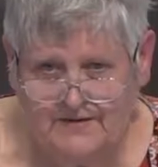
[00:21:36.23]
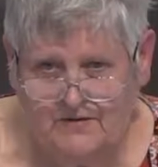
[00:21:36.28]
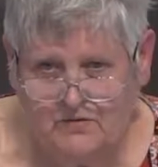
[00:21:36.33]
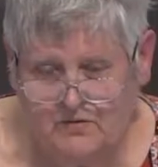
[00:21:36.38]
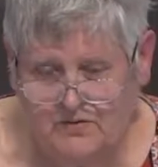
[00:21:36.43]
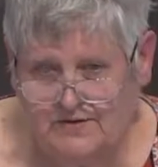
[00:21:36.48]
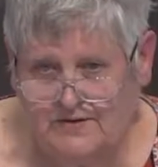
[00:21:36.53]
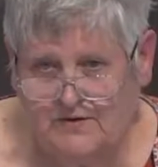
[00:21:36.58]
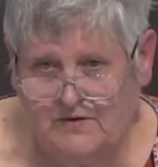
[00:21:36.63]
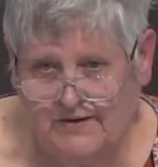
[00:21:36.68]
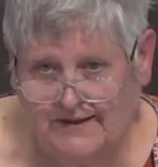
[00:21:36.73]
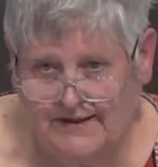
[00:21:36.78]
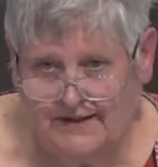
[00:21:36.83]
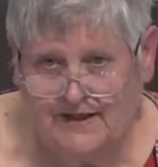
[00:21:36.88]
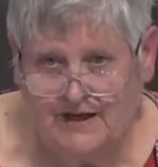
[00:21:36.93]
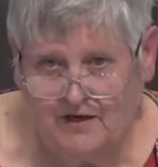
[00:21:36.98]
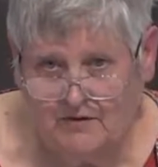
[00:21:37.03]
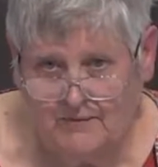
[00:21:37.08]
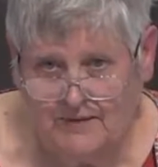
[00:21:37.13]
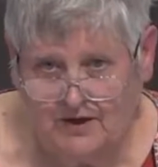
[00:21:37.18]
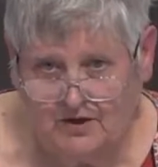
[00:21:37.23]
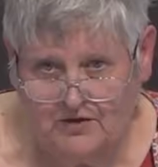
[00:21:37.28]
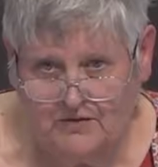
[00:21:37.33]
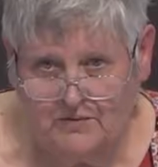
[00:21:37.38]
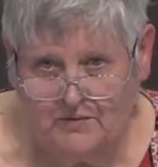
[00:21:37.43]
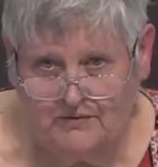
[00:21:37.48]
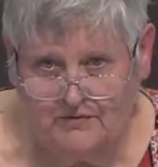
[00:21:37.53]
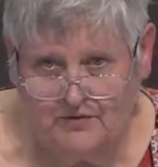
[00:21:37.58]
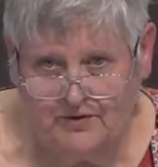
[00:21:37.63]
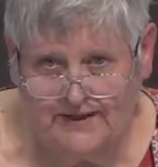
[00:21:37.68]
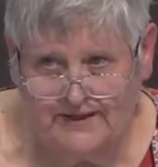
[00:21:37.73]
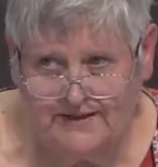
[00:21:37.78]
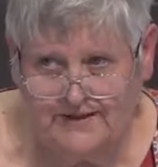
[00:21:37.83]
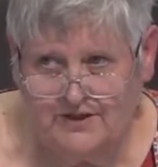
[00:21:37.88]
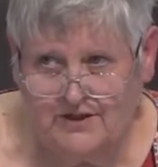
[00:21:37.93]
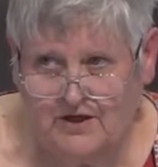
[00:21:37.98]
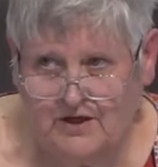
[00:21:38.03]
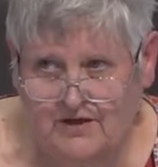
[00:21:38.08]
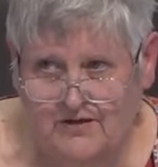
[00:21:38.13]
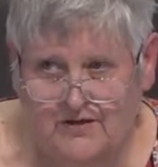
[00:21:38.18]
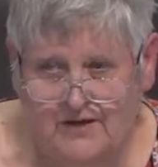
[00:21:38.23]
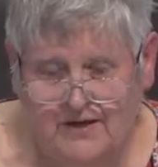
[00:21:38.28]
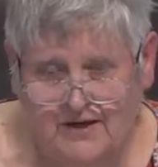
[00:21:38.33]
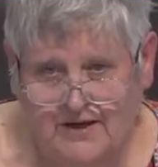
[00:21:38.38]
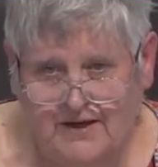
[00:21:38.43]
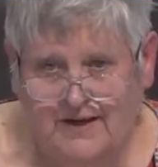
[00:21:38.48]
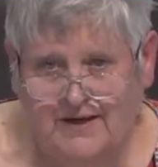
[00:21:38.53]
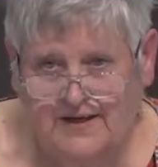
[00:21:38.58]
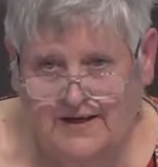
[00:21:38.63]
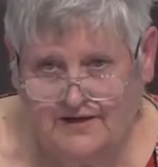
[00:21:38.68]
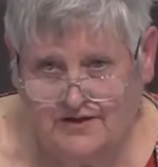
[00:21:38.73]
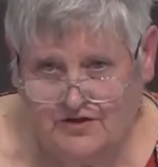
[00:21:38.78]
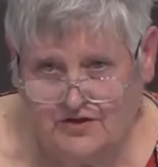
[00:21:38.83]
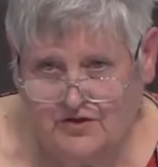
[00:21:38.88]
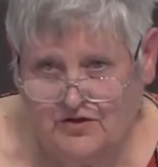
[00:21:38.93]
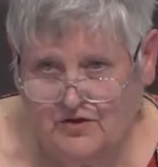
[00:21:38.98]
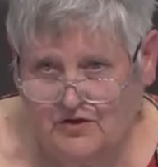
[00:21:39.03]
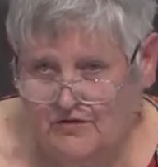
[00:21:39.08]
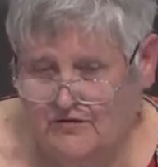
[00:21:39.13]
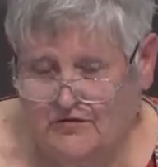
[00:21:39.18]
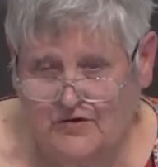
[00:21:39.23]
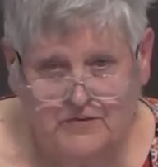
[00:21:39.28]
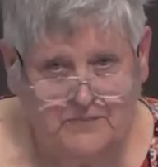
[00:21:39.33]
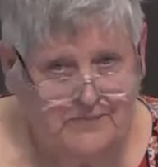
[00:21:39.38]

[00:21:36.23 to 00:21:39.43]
who's income eligible for Head Start gets served,